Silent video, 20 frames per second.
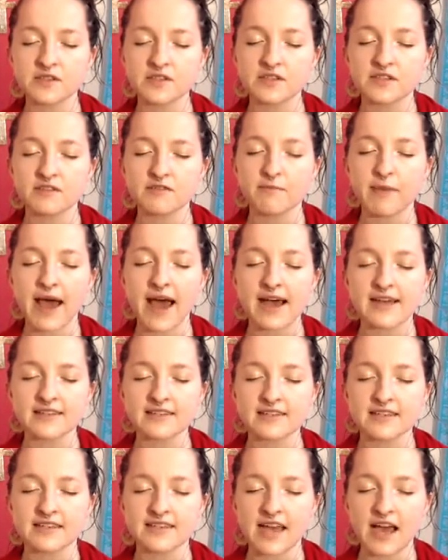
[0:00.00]
have
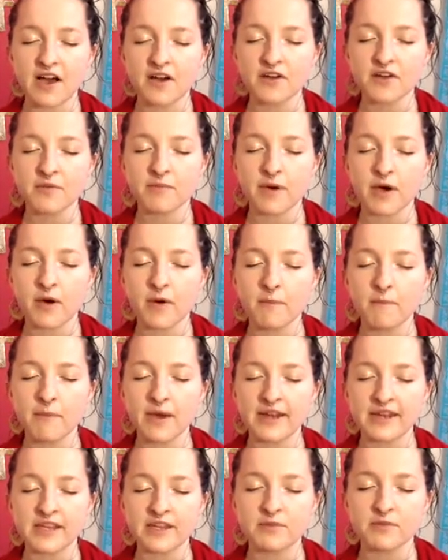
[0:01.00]
passed down about
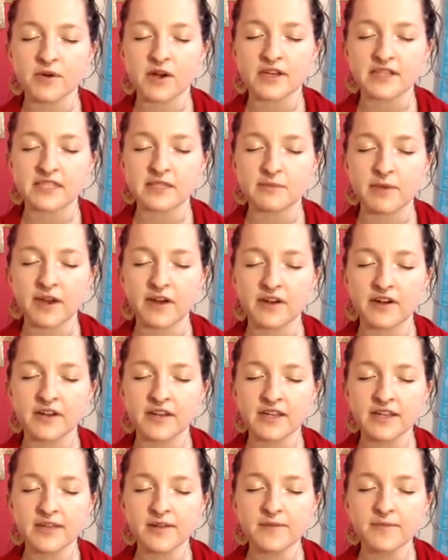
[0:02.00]
money and
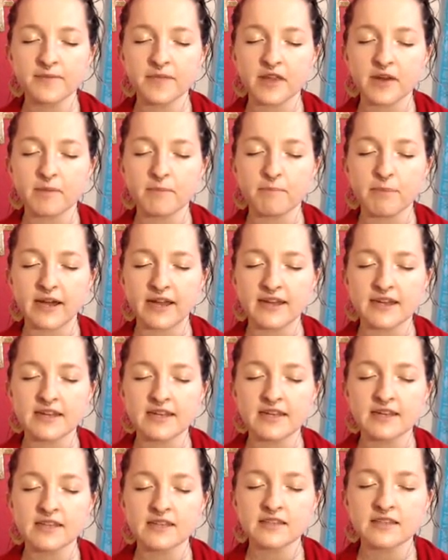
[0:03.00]
prosperity and
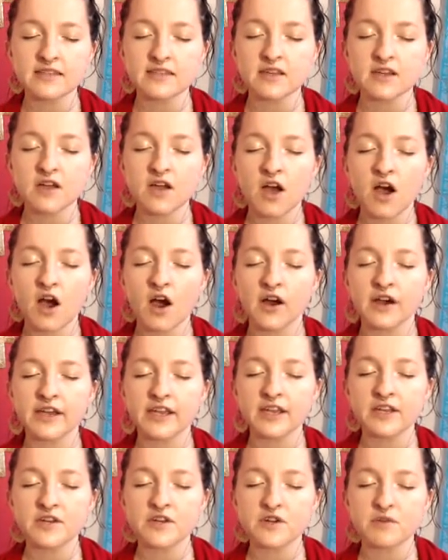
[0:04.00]
abundance,
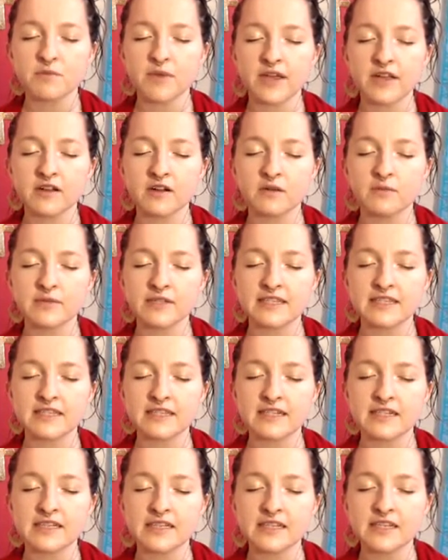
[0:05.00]
Archangel Michael, please
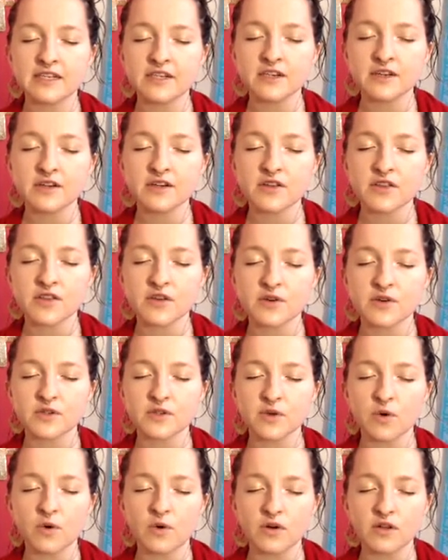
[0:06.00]
clear those
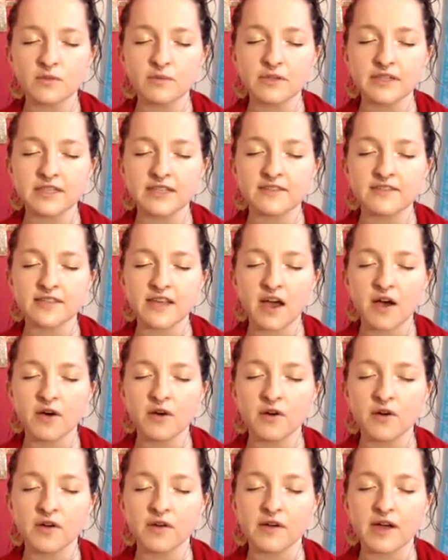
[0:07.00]
old beliefs
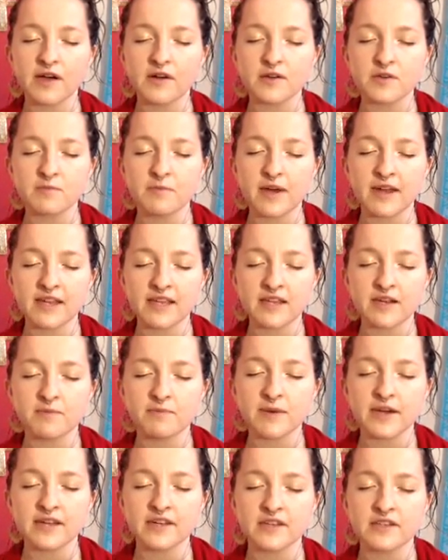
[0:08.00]
out around money and
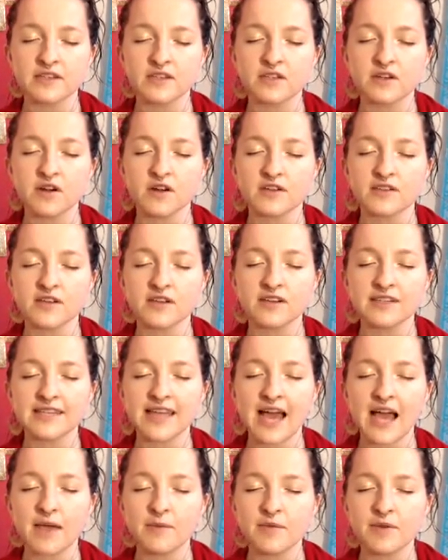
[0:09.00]
abundance across all
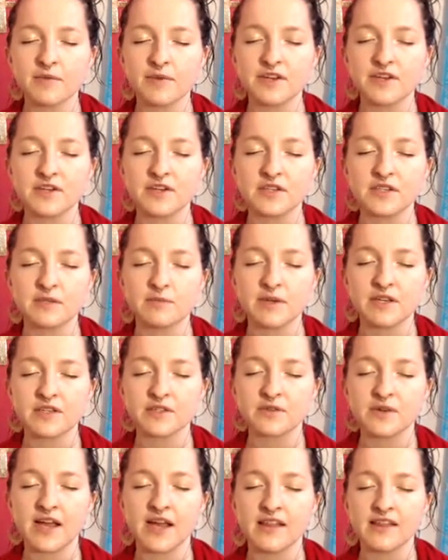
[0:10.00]
time, dimension, space,
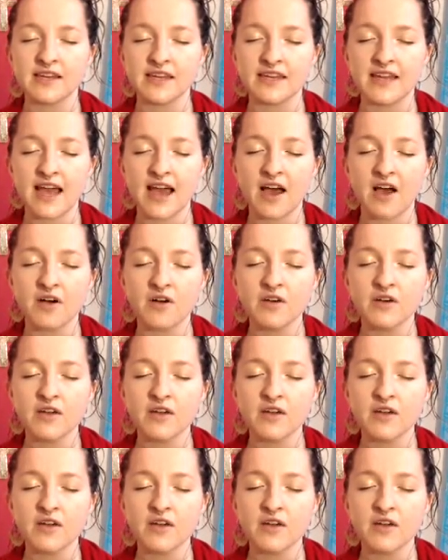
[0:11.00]
reality now